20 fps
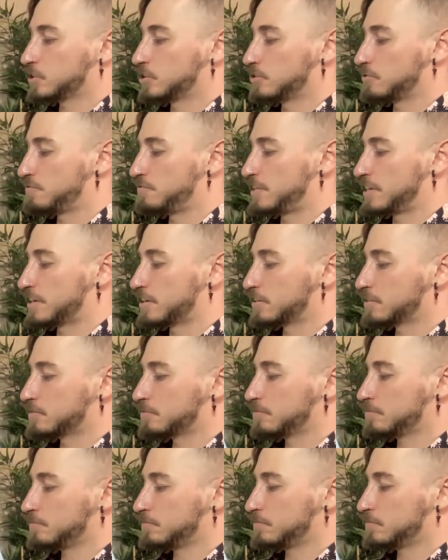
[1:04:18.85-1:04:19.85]

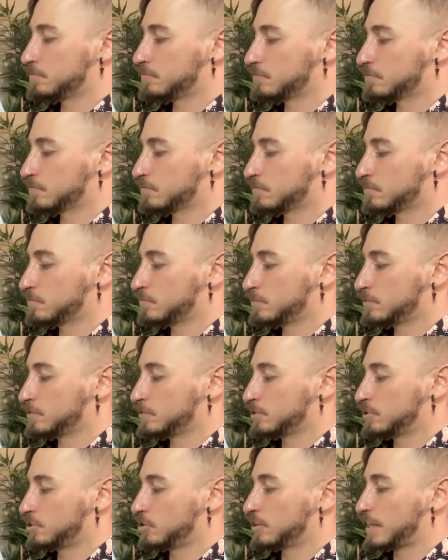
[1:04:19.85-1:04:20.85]

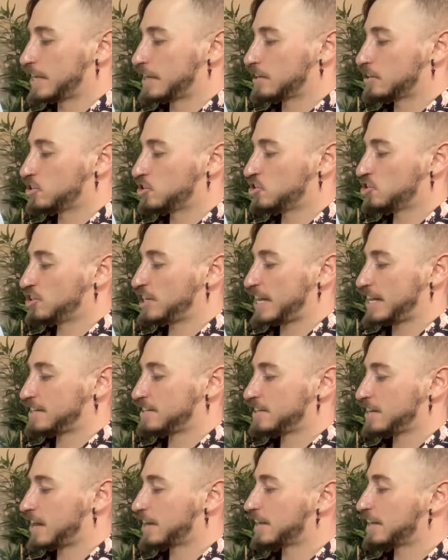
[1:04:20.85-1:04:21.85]
You're like,
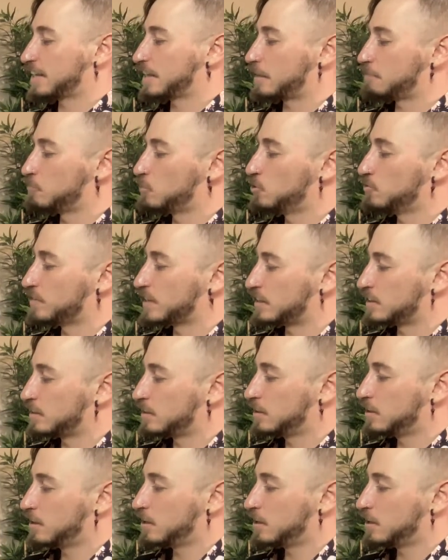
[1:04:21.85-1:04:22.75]
shit, I got to get moving.